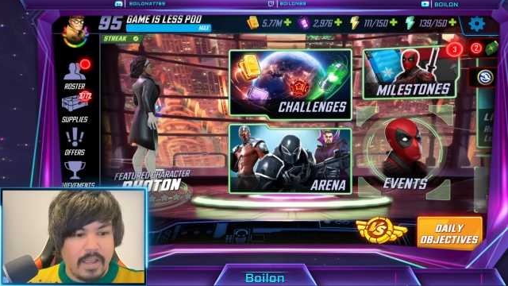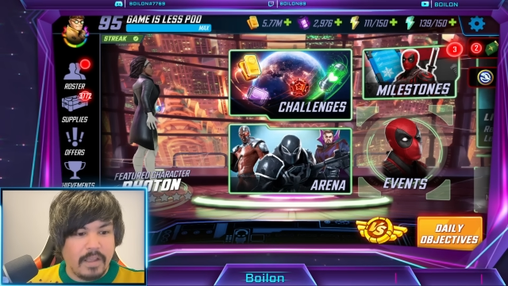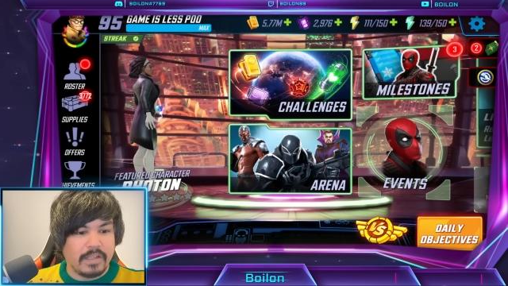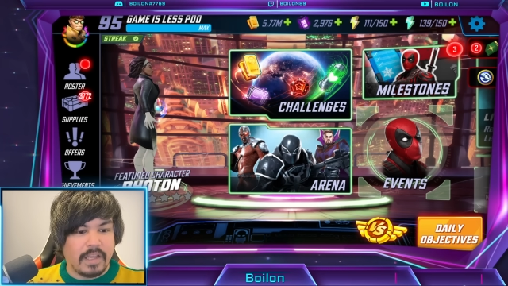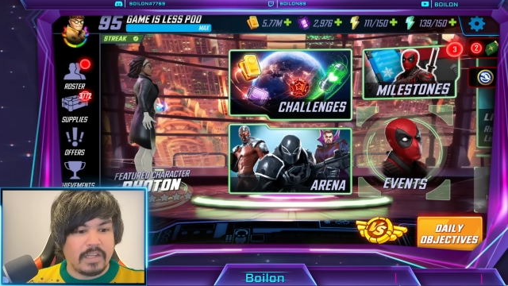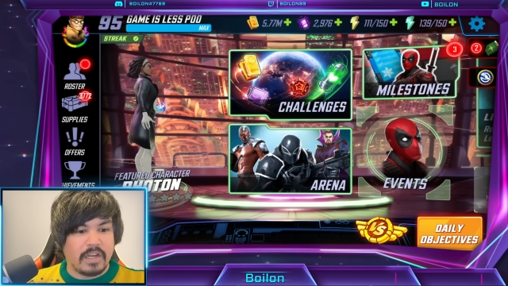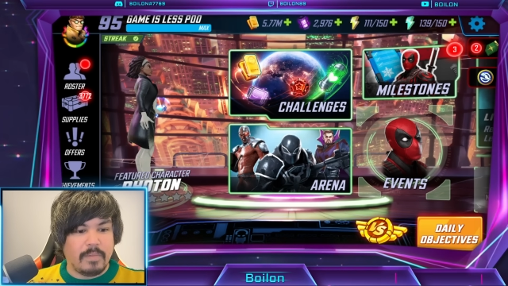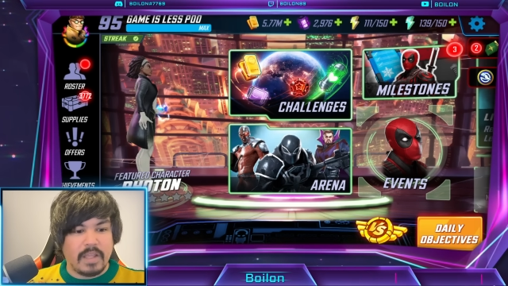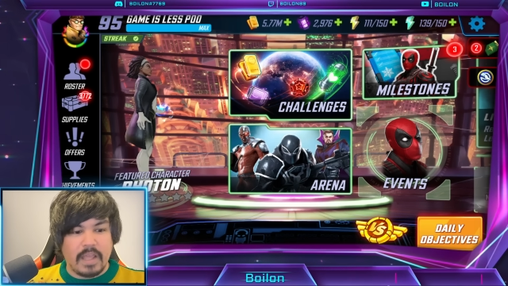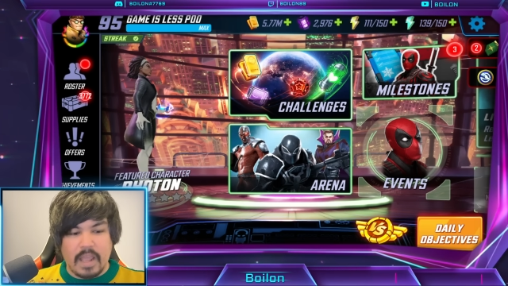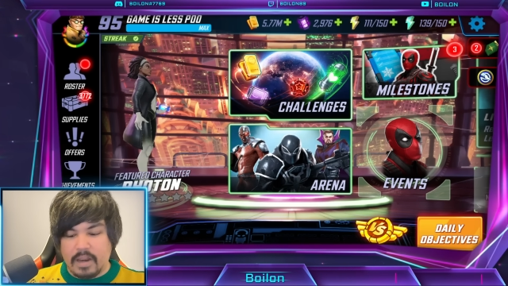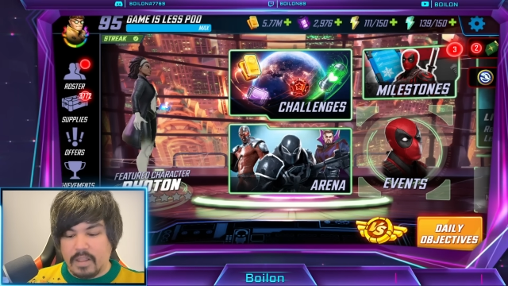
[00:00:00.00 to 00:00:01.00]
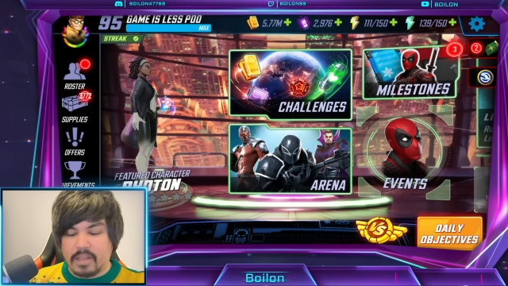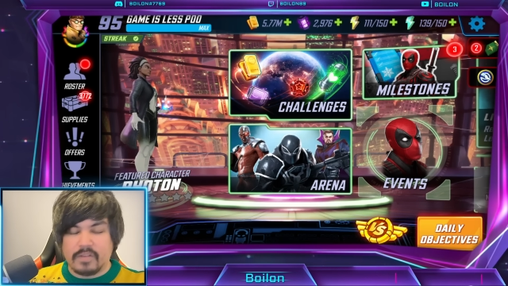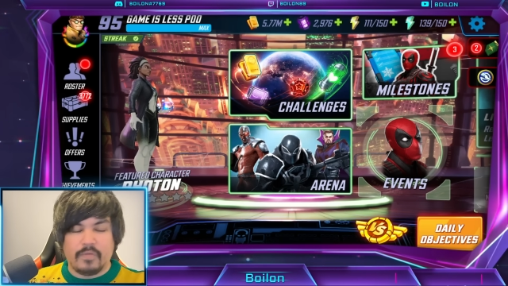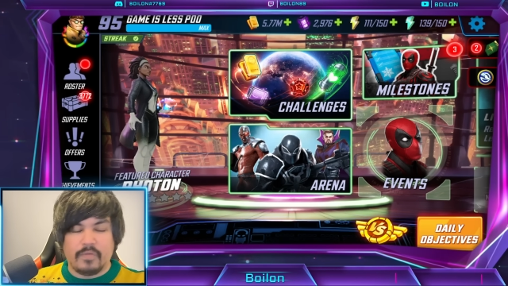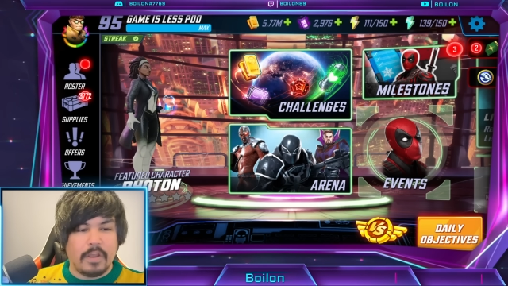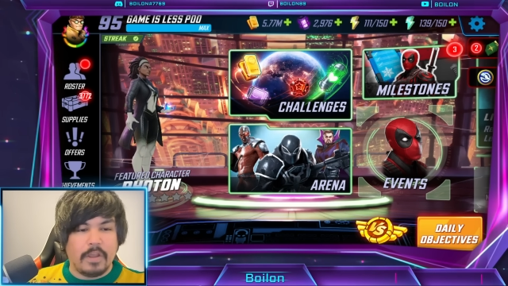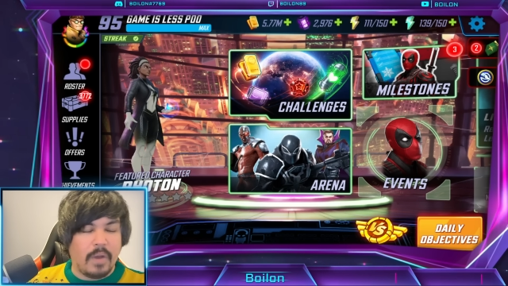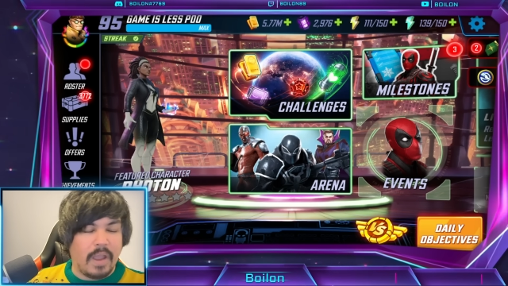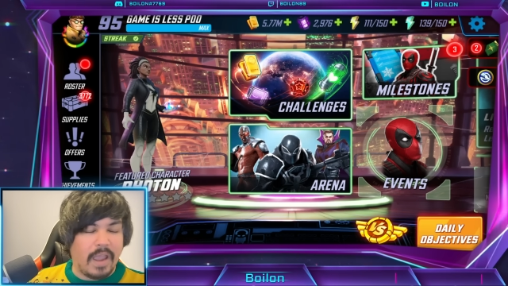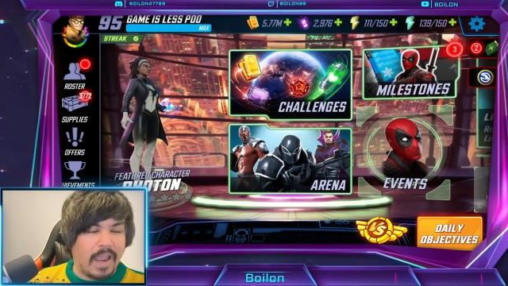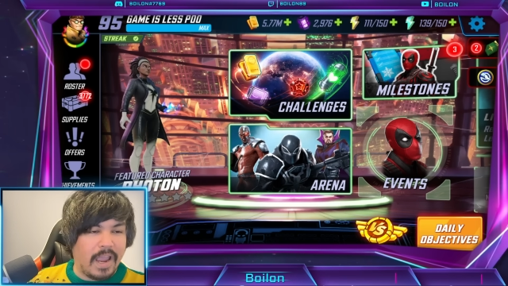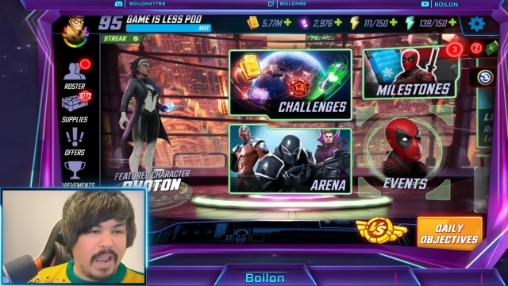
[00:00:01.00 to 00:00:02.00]
So that's going to be the end of this video.
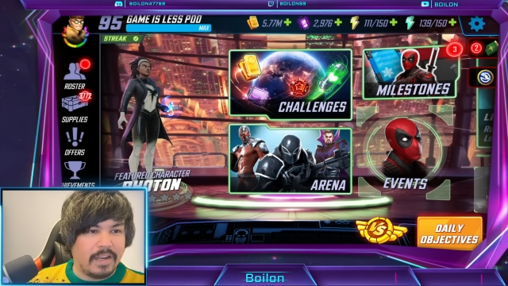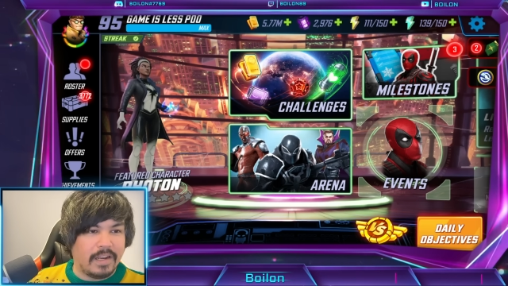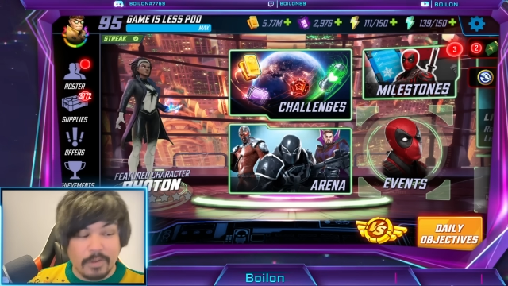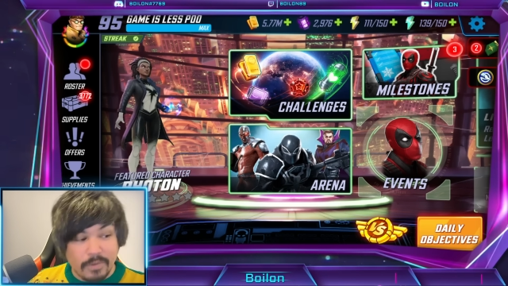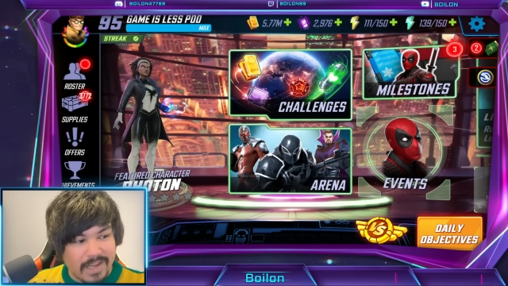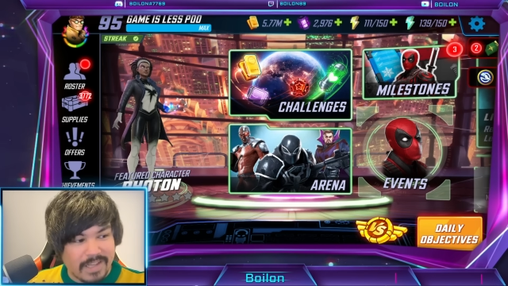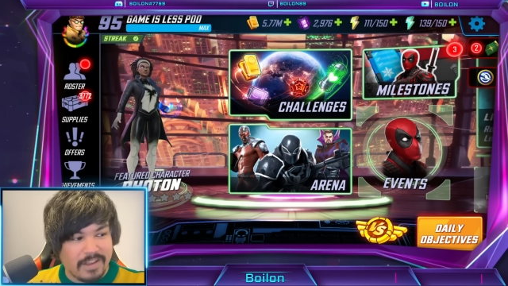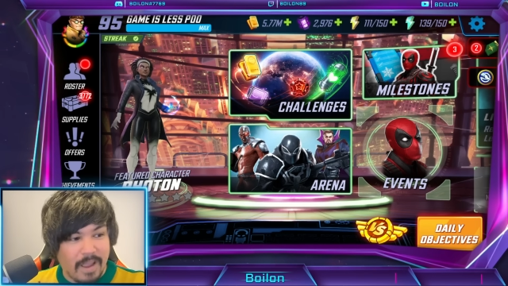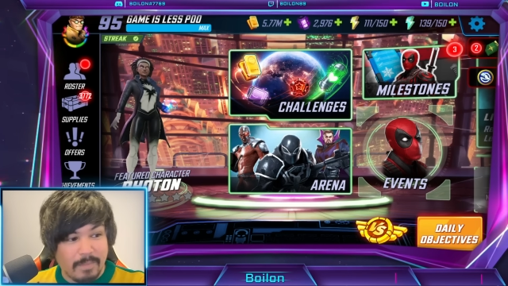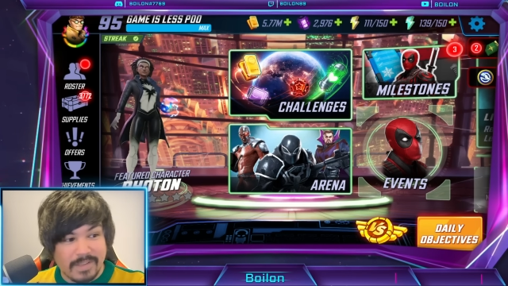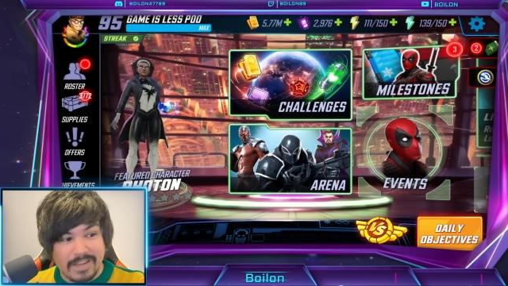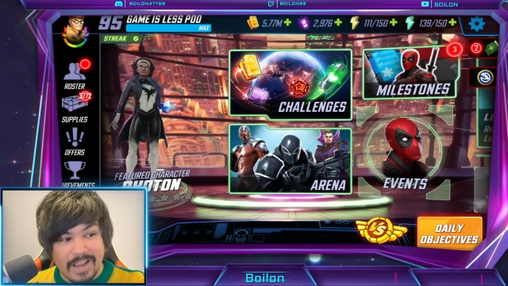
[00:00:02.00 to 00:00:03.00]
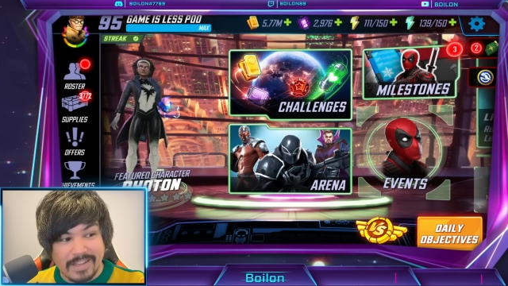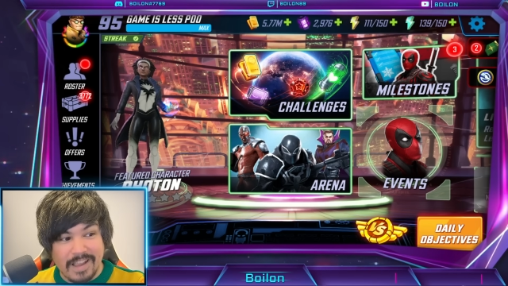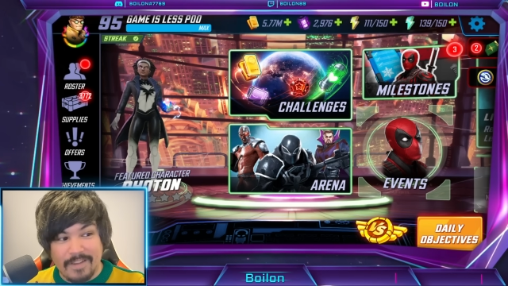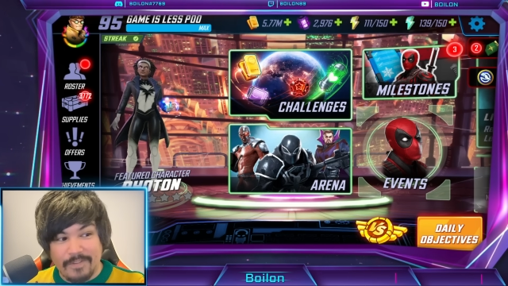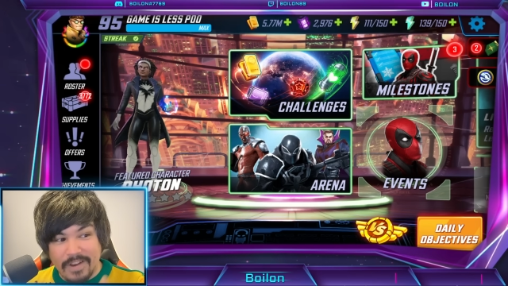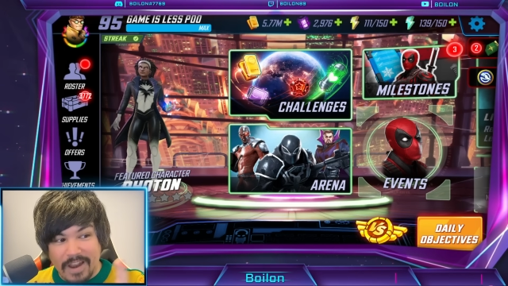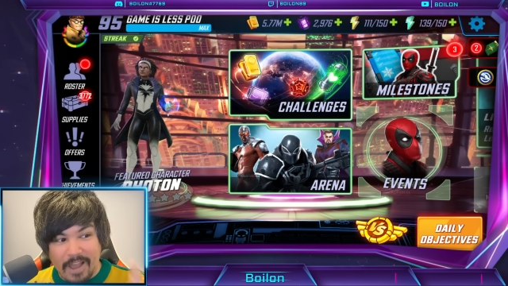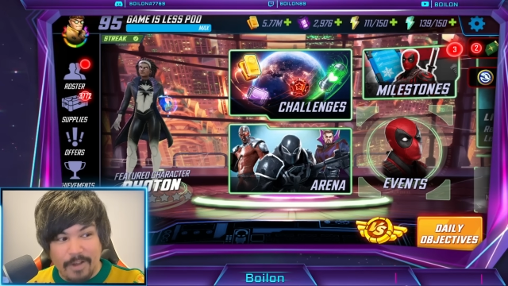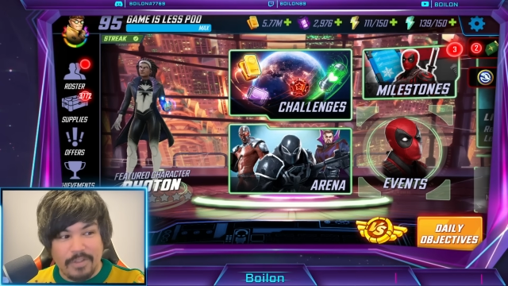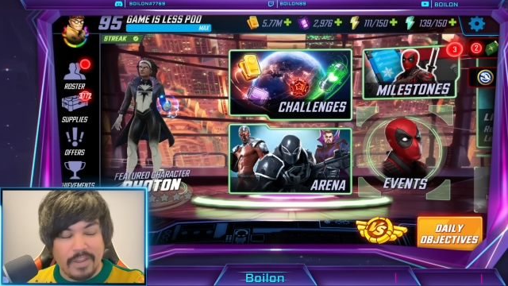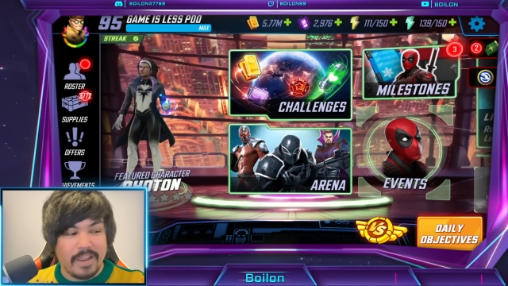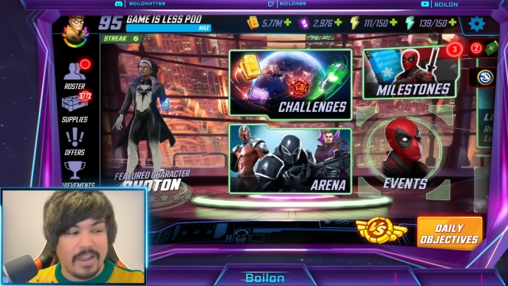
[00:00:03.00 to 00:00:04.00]
And until next time, stay safe and
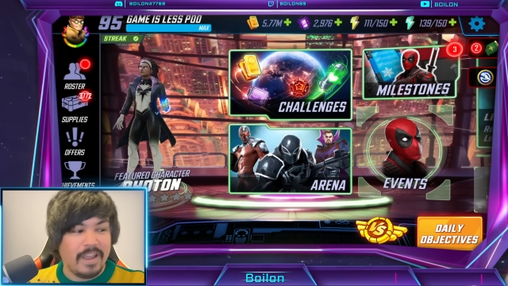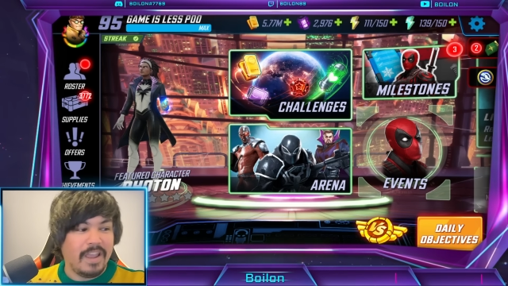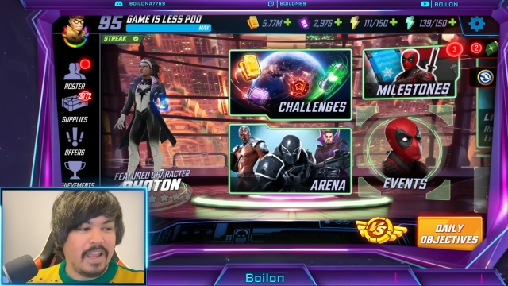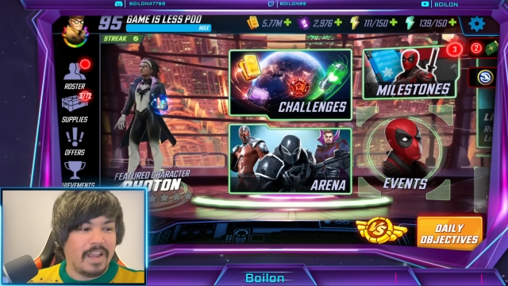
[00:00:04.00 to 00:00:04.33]
healthy.